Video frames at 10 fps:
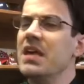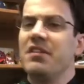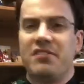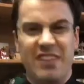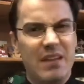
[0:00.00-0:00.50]

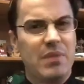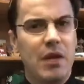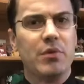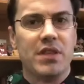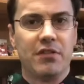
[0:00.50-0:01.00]
Same
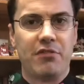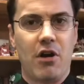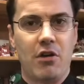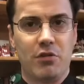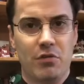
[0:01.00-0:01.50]
thing with this
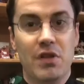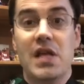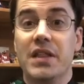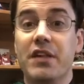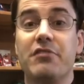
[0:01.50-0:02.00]
article.
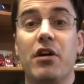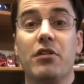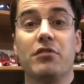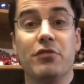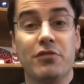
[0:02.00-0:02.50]
This
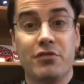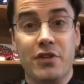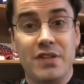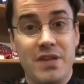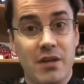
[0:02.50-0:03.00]
article is going
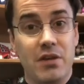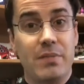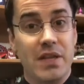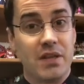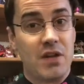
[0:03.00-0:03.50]
to tell you
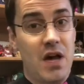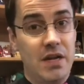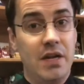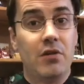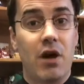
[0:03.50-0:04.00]
about the
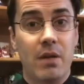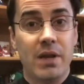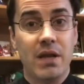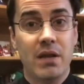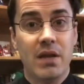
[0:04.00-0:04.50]
Continental
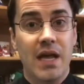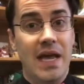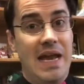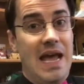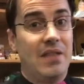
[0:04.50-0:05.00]
Army
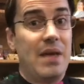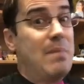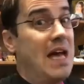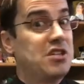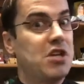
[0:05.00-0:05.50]
and how they
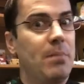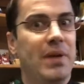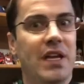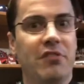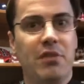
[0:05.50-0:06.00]
match up
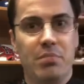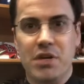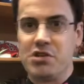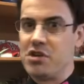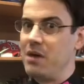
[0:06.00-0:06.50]
against the
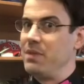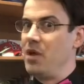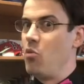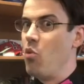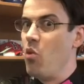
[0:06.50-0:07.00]
British Army
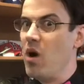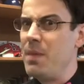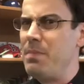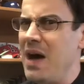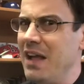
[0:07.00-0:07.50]
and
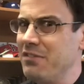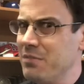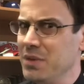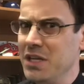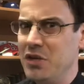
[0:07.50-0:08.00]
what
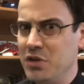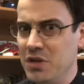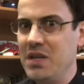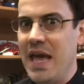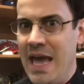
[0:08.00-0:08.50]
possibly
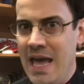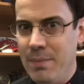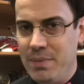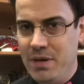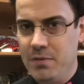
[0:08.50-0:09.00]
could
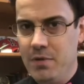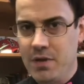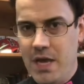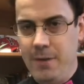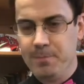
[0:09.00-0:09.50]
happen,
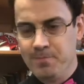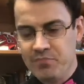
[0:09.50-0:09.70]
okay?